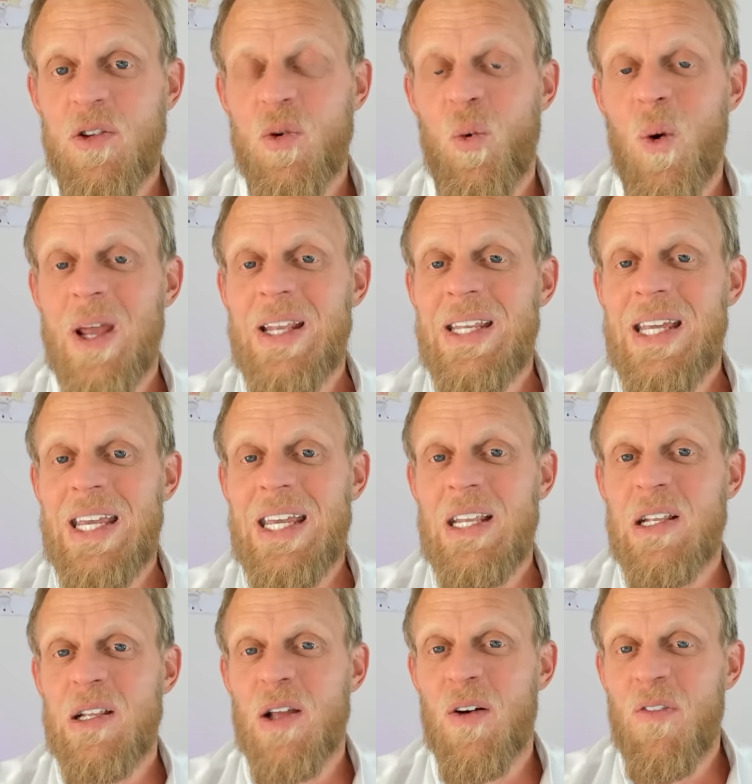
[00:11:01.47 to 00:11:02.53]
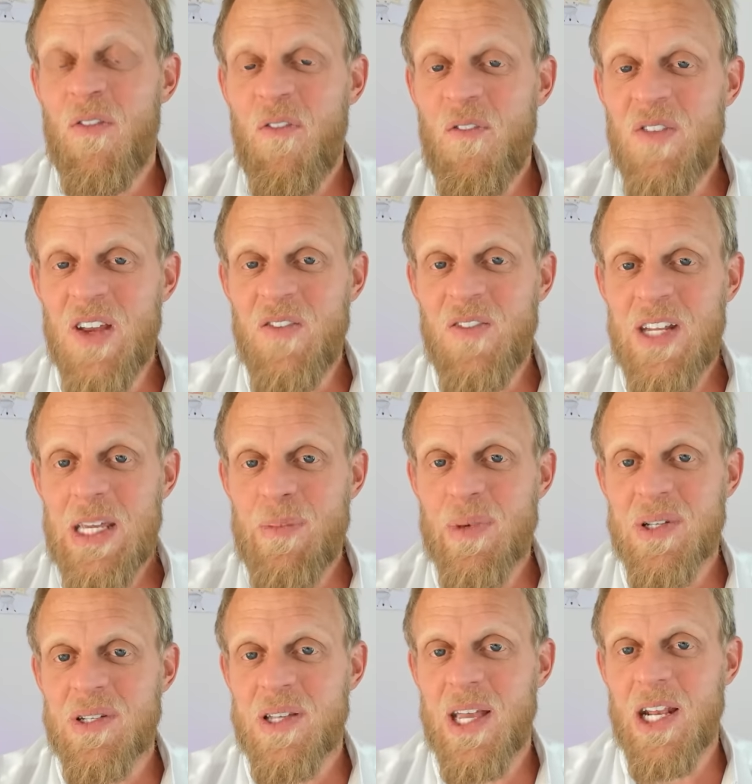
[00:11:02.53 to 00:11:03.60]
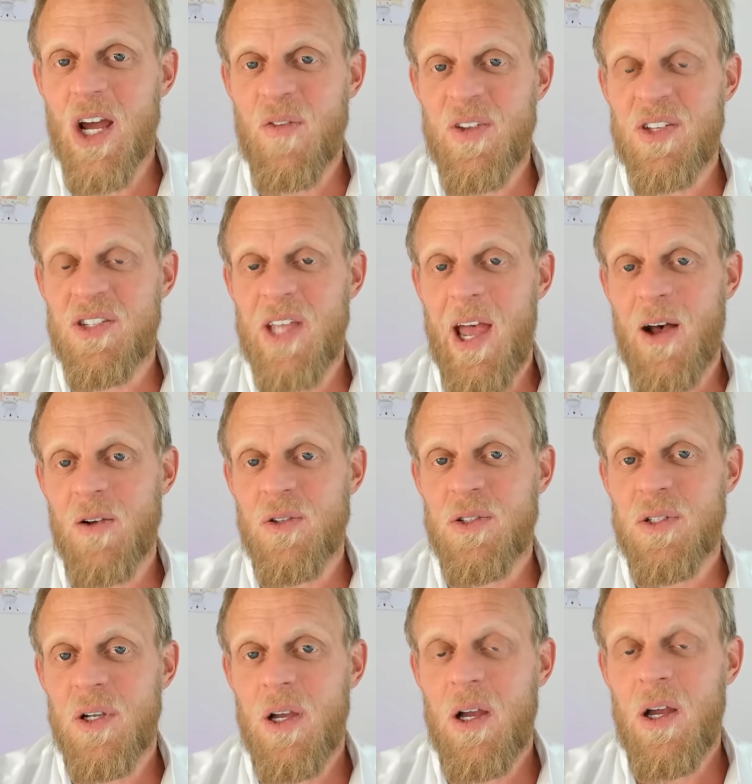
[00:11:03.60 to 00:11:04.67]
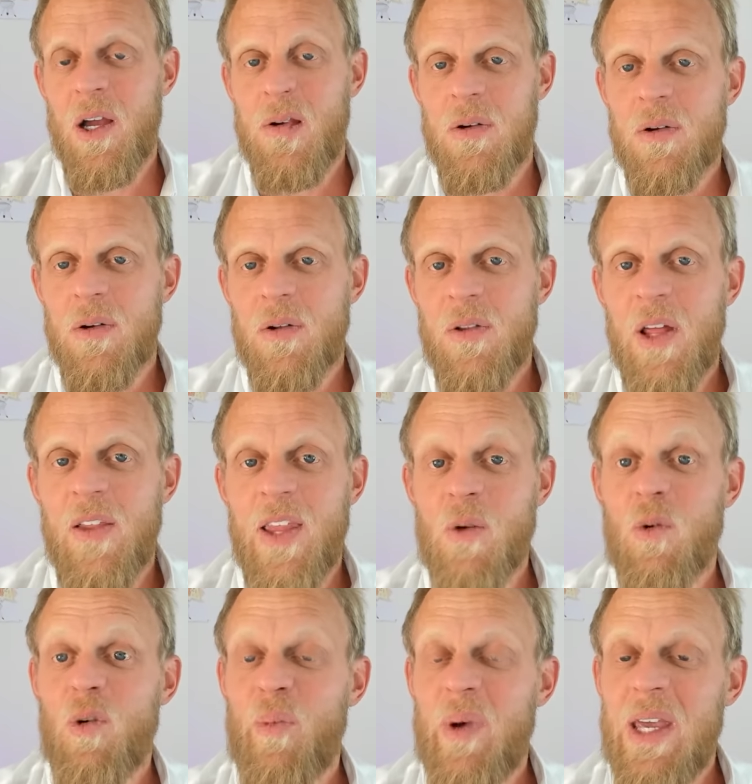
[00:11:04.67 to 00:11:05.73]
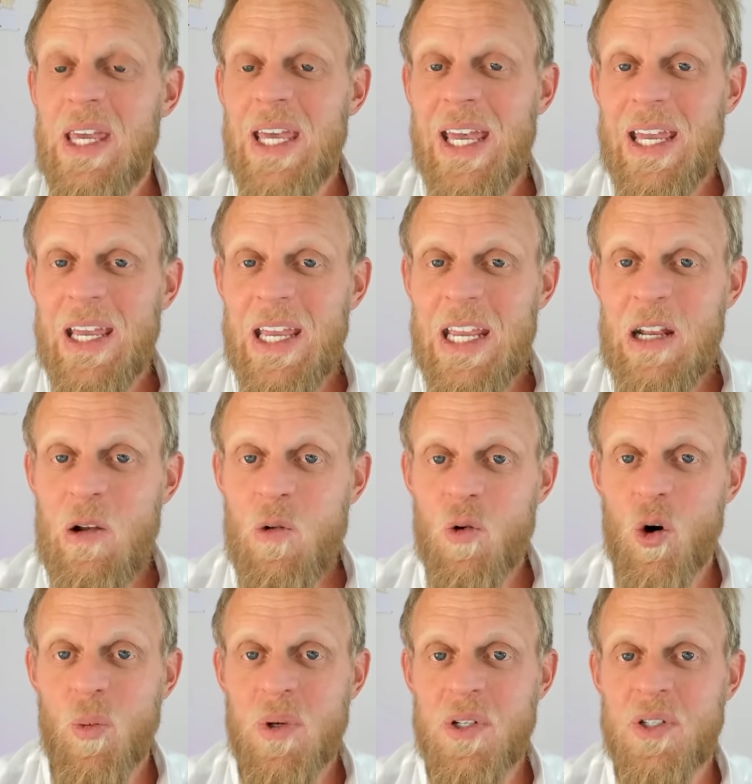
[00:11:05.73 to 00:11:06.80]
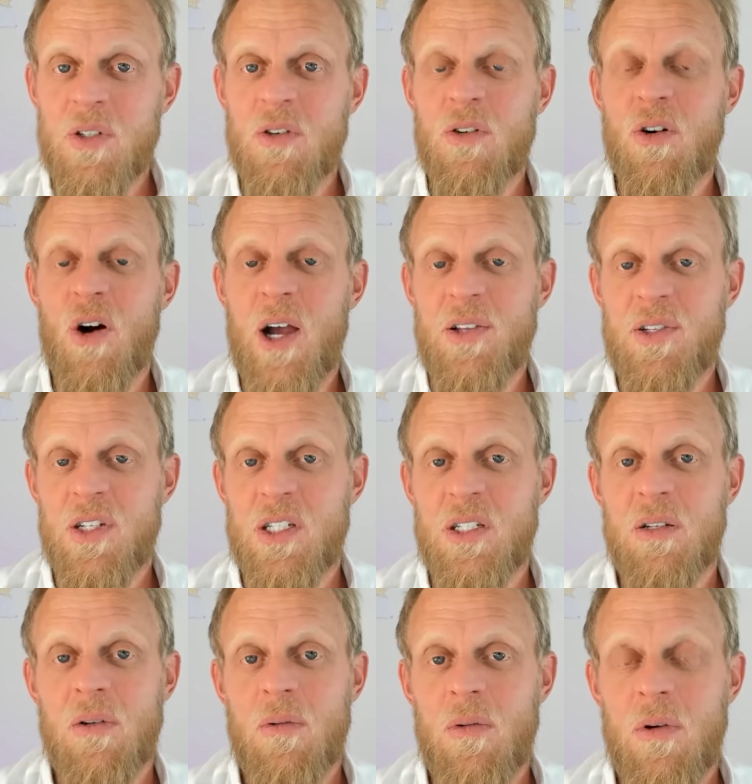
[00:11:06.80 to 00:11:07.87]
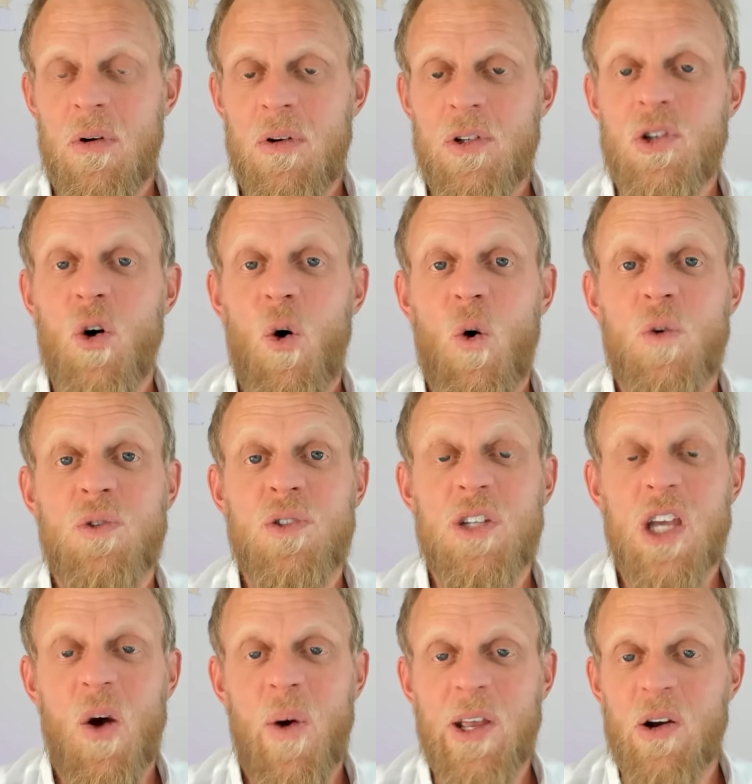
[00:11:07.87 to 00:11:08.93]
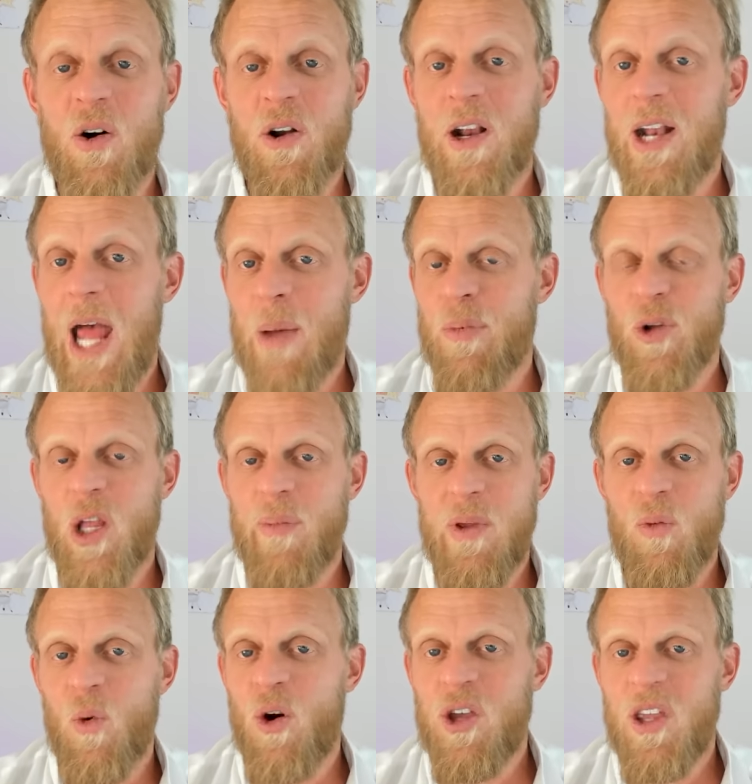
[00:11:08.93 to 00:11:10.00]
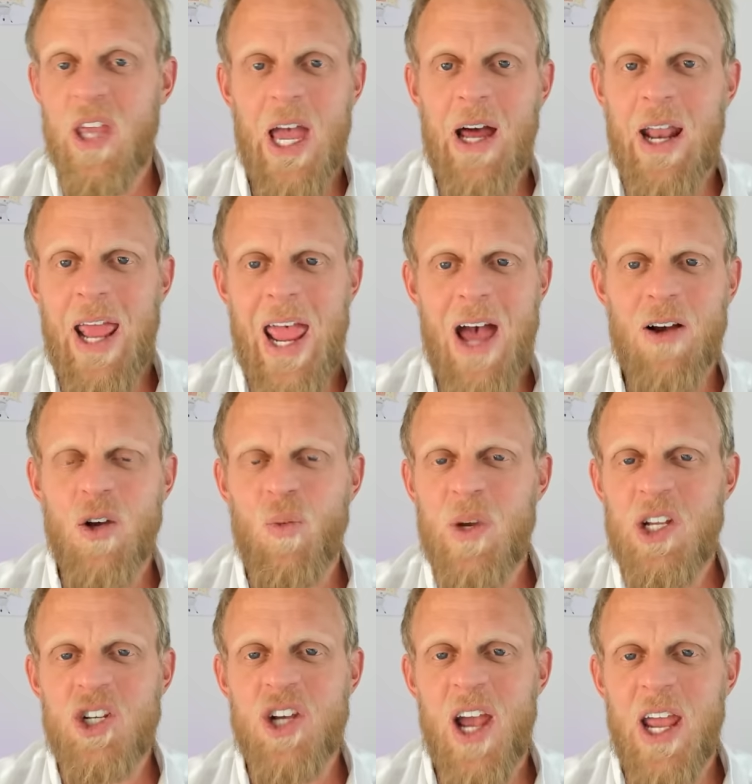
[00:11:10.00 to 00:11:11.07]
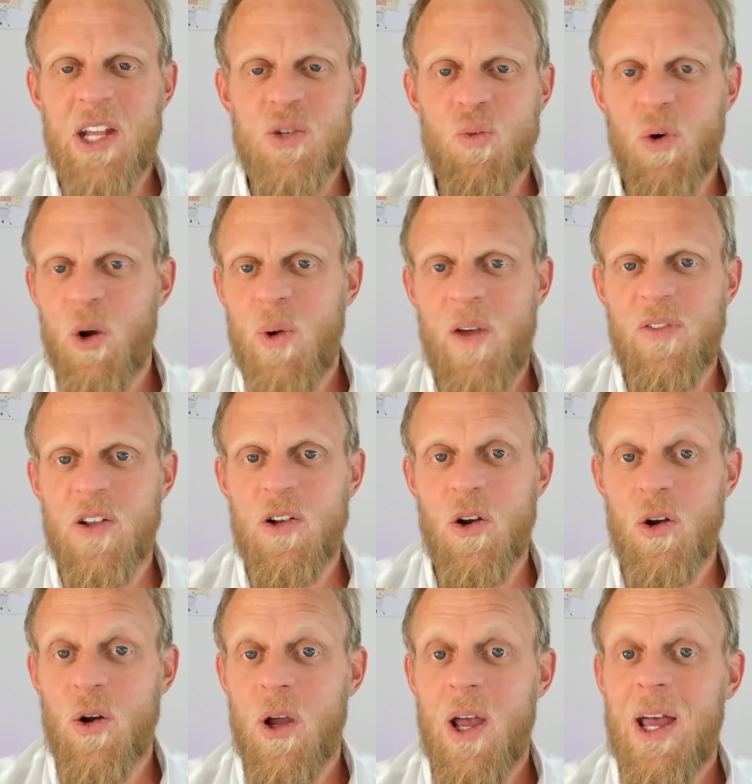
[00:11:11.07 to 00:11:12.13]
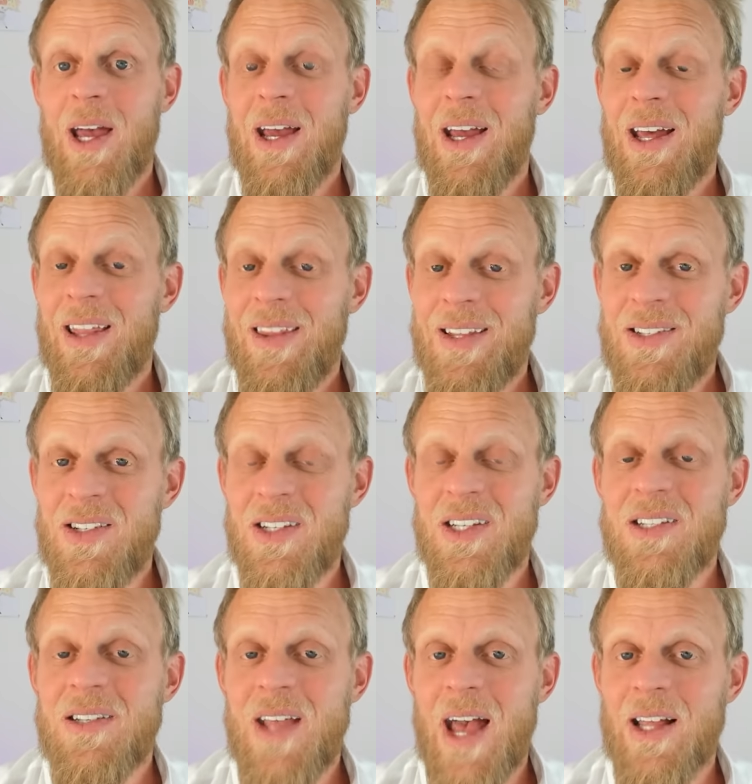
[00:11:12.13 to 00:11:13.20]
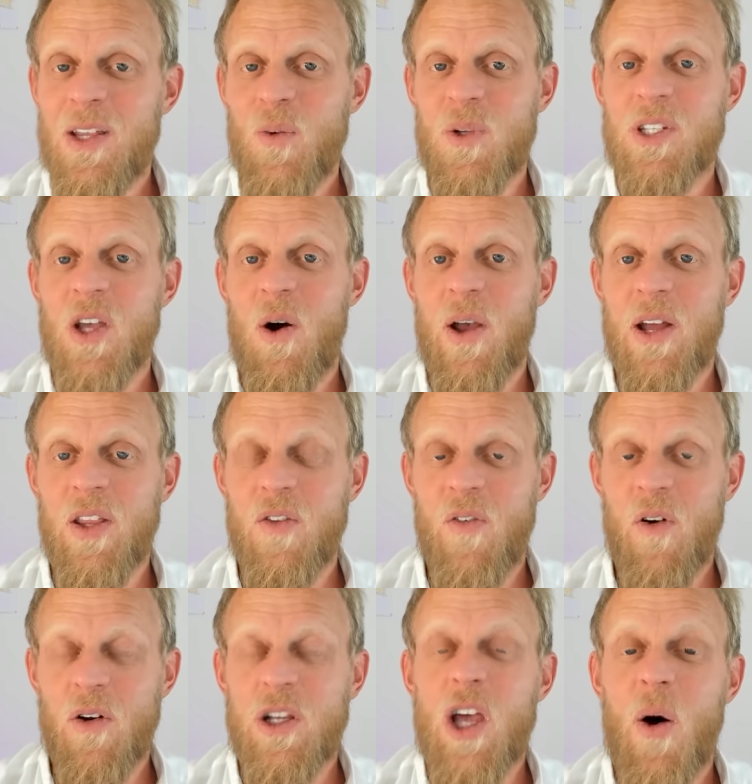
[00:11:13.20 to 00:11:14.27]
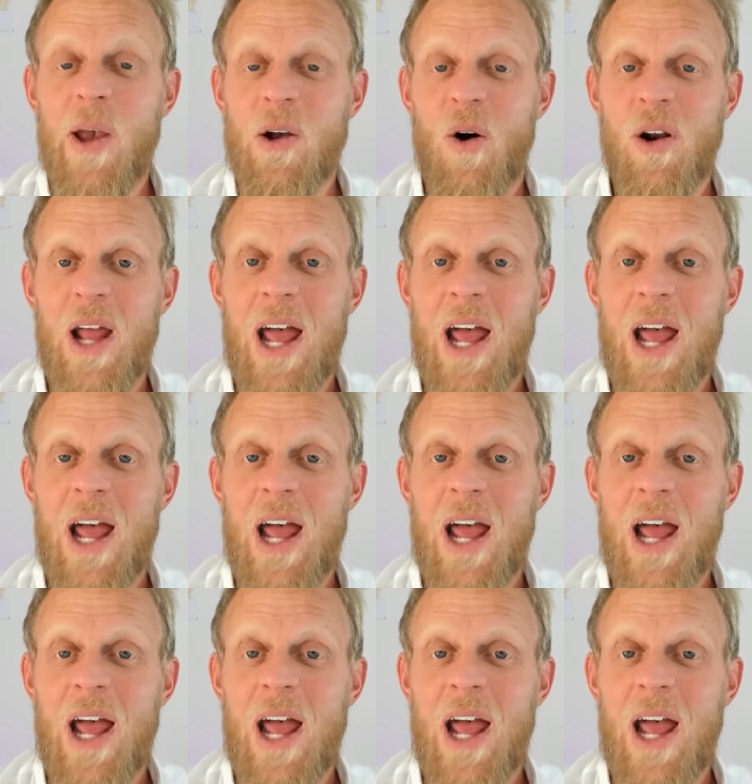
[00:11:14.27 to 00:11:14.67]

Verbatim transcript: 20 to 50% of its sales, then there would be enormous crisis talks going on at Apple. They'll be working out how can we change, what do we have to do. This is exactly what's going, at the, going on